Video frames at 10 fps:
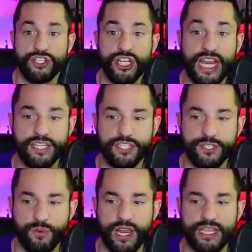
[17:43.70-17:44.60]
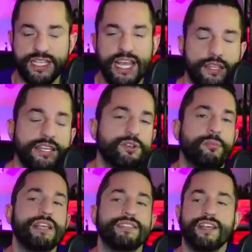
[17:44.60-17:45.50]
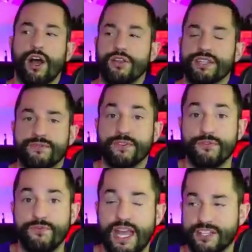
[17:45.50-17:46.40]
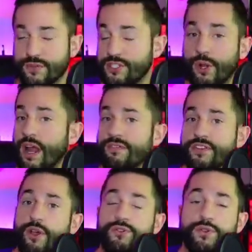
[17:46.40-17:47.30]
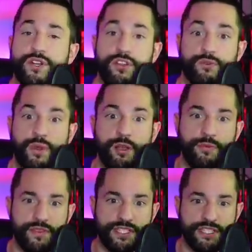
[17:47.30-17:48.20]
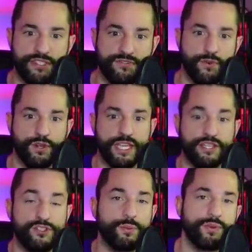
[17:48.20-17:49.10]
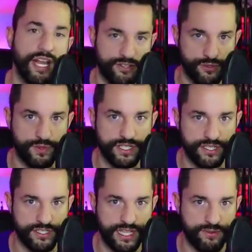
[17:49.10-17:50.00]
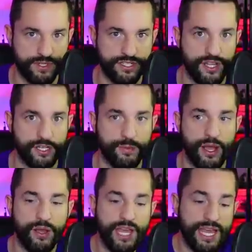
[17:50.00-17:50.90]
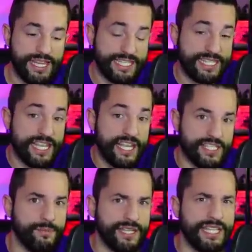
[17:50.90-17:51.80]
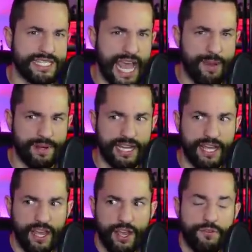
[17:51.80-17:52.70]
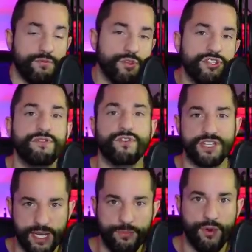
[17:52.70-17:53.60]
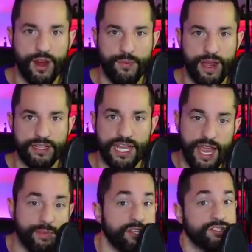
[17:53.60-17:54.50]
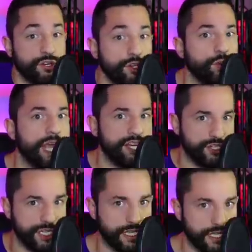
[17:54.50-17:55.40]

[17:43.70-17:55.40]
or enchanted springs. These are basically all different effects that you don't have to go to another realm of existence for, like the supernatural regions thing we just talked about. This is something that's happening usually for a temporary amount of time in a certain location.